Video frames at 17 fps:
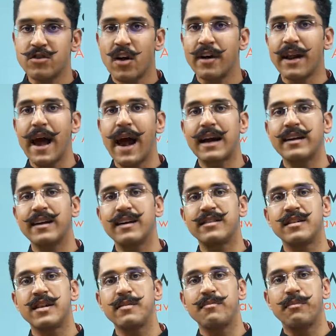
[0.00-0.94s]
act as
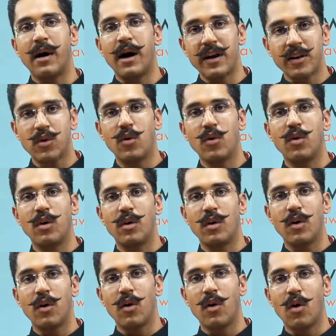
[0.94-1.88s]
an embargo
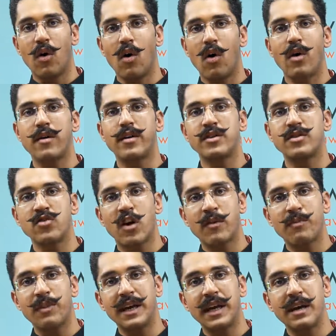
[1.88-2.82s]
or does not
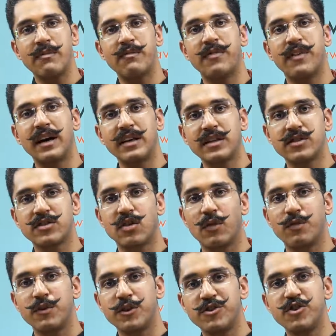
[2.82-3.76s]
make him functus
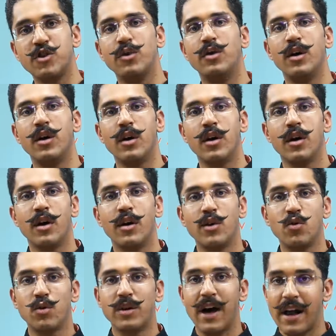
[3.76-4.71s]
officio
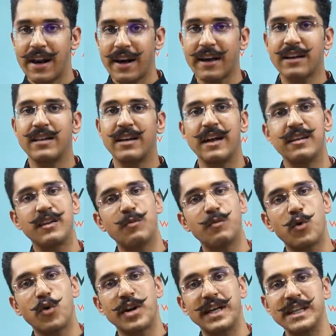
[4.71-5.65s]
to direct that the
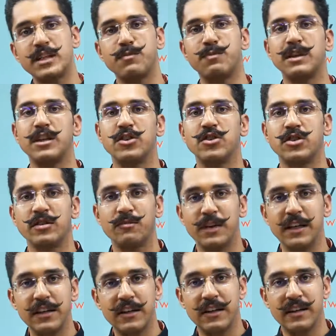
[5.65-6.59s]
protest petition be
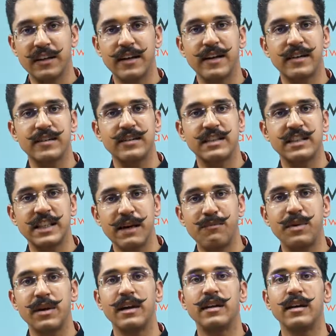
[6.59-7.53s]
treated as a
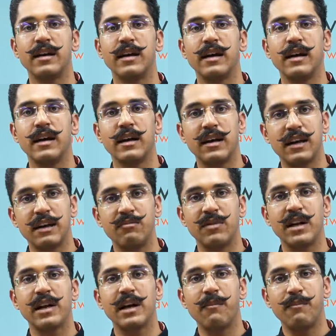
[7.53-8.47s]
separate
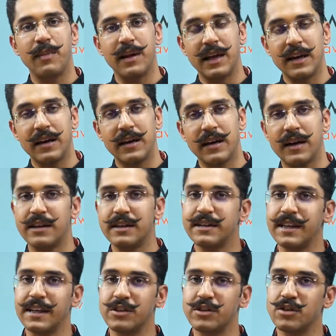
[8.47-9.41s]
criminal complaint under
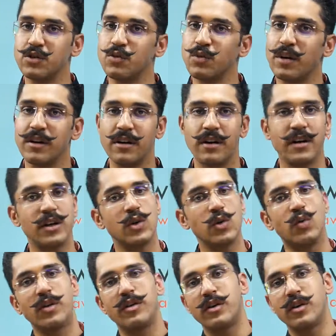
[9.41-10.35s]
section 200 and
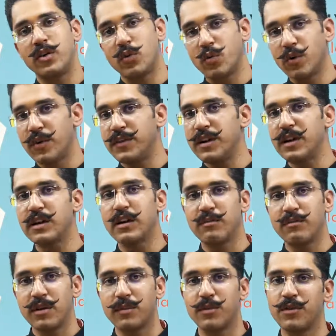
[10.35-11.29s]
202 of the
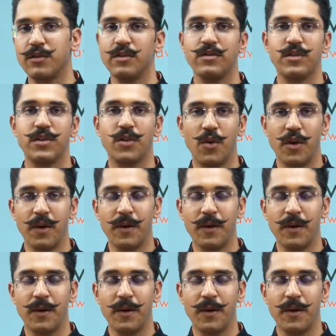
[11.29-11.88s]
Criminal Procedure Code.